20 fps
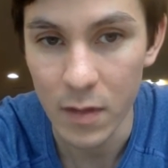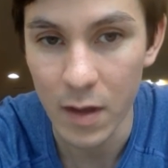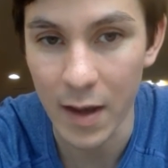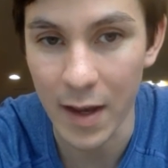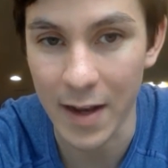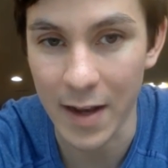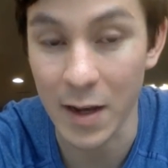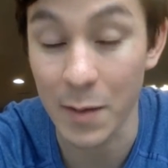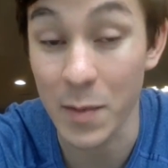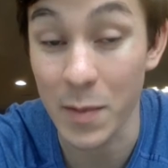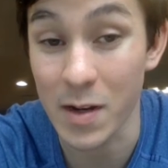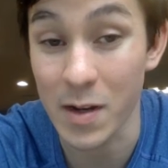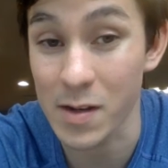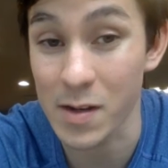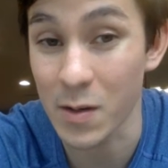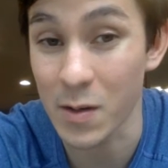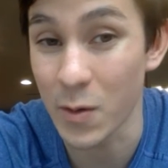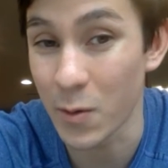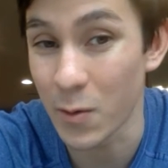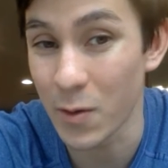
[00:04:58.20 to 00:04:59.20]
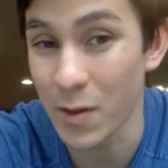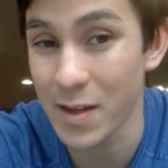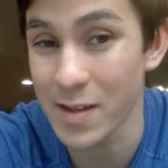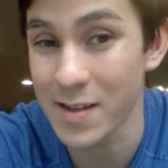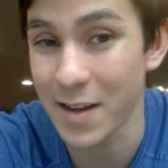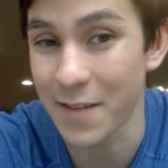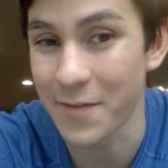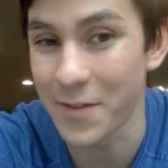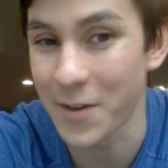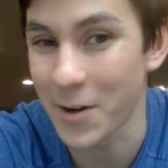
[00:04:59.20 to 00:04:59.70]
And hypnotizing
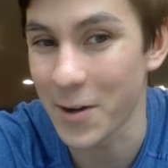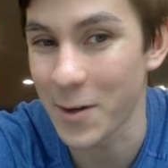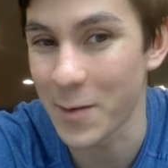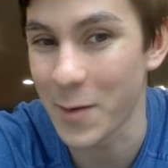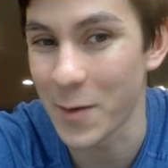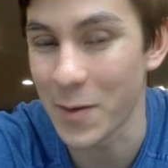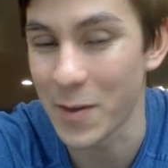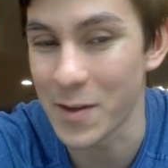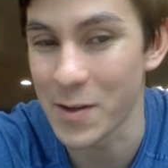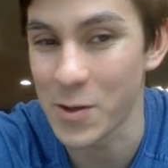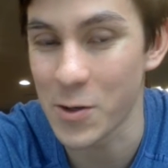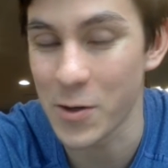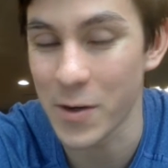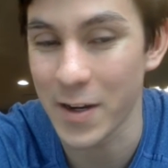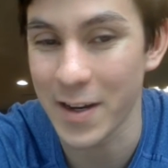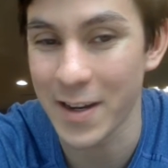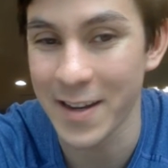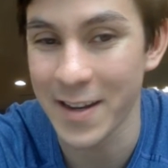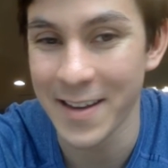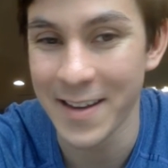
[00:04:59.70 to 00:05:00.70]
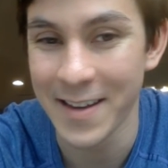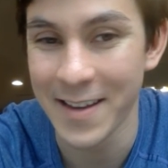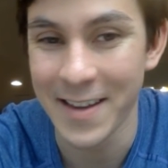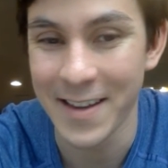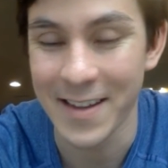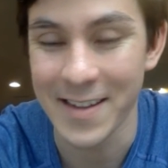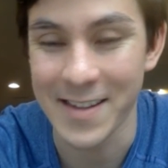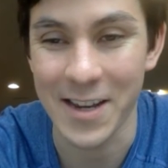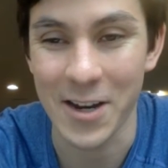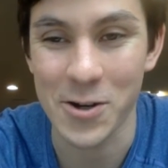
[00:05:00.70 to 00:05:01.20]
goalies, I've talked about this trick.
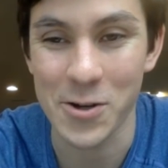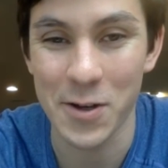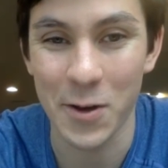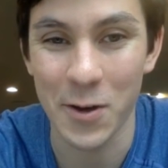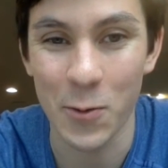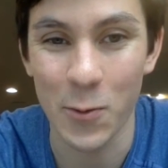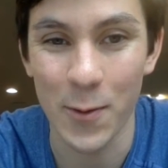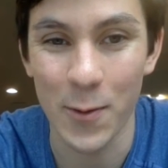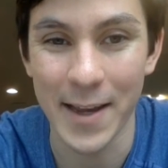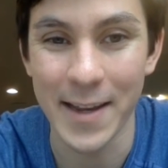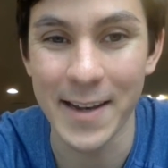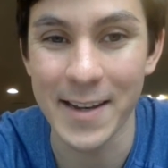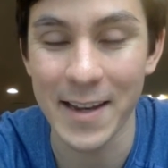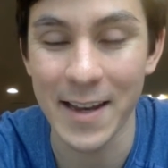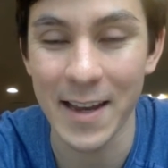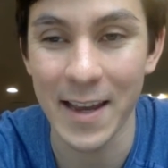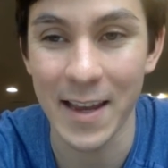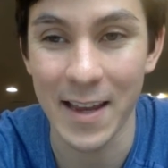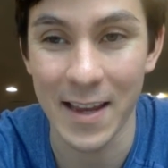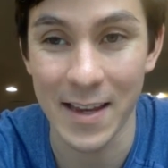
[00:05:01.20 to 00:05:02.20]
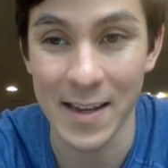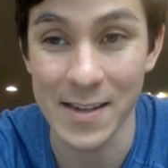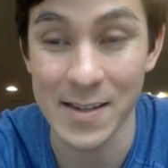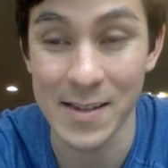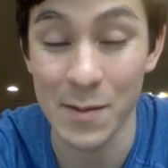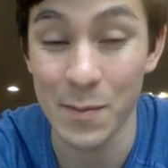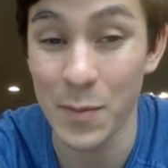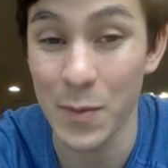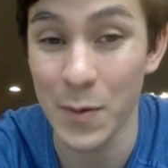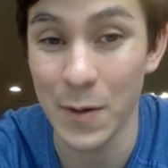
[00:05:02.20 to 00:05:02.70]
It's actually quite a
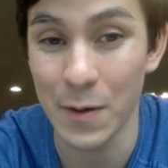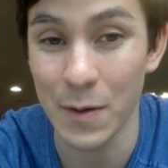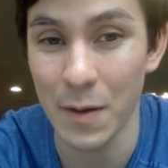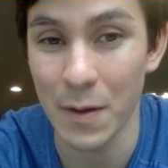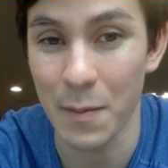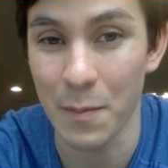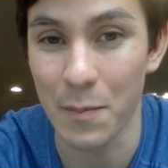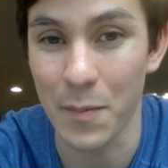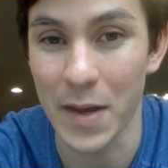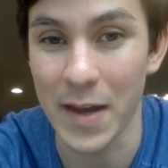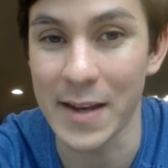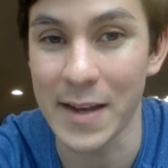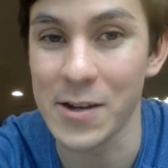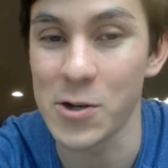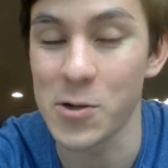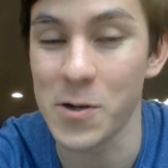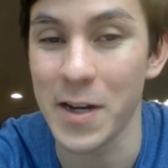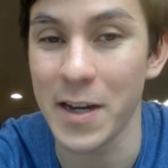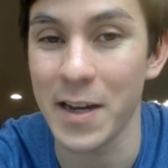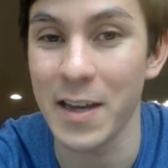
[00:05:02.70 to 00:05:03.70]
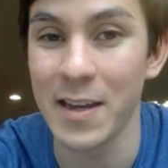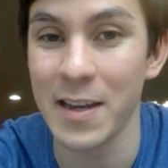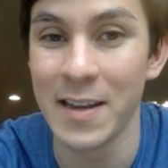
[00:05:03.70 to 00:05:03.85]
simple mind trick.